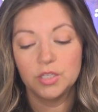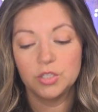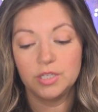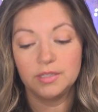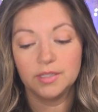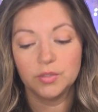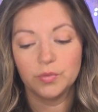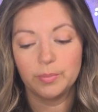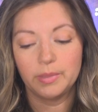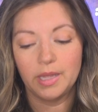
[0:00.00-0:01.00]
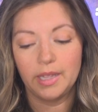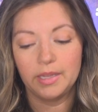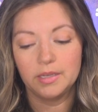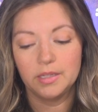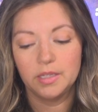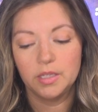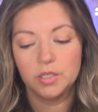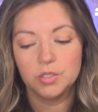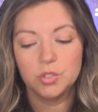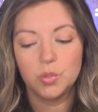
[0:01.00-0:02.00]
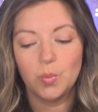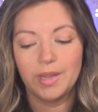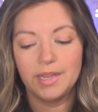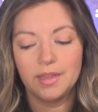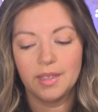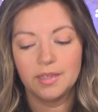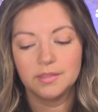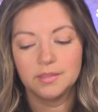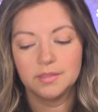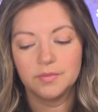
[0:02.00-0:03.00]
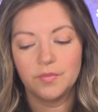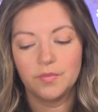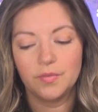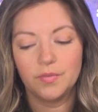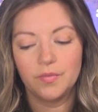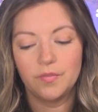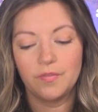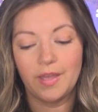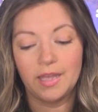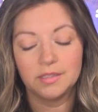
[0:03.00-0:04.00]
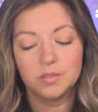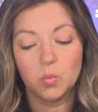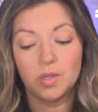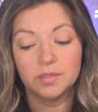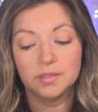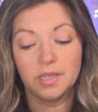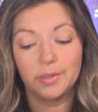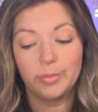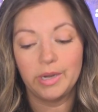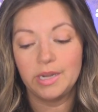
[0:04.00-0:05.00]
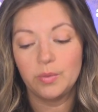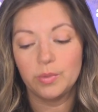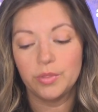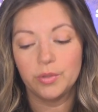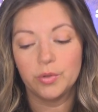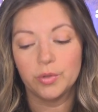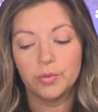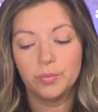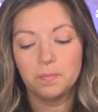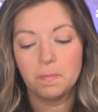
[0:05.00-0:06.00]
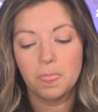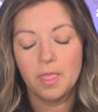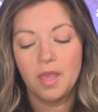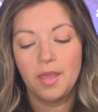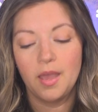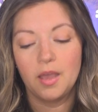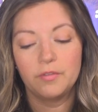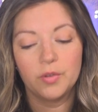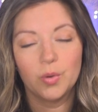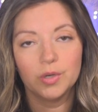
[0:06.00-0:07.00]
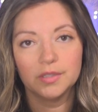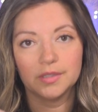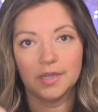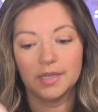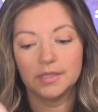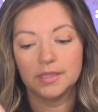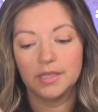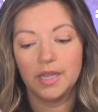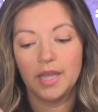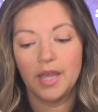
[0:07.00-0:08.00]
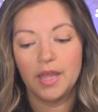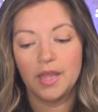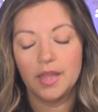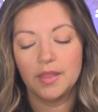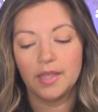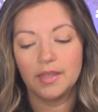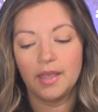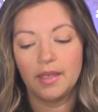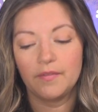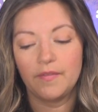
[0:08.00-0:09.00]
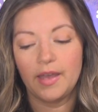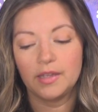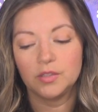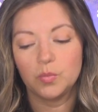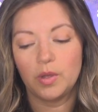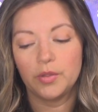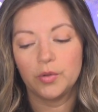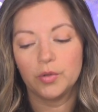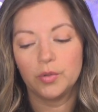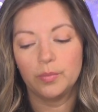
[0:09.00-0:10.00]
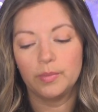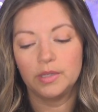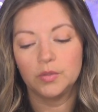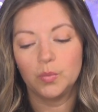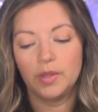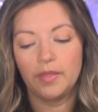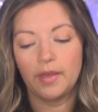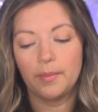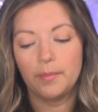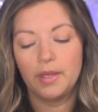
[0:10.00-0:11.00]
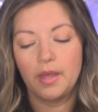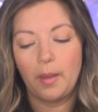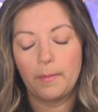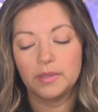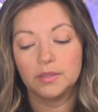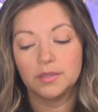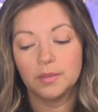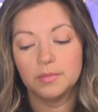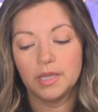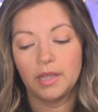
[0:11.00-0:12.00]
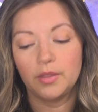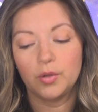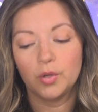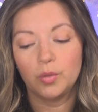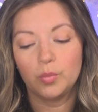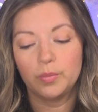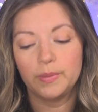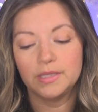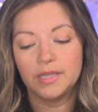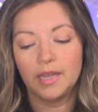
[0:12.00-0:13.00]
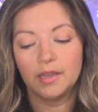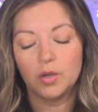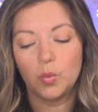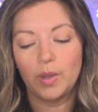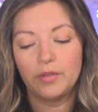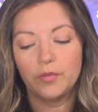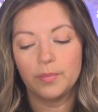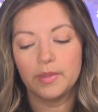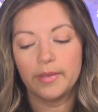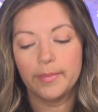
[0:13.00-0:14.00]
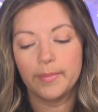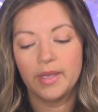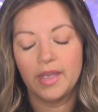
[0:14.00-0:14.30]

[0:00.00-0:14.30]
Jesus replied, do wedding guests fast while celebrating with the groom? Of course not. They can't fast while the groom is with them, but someday the groom will be taken away from them,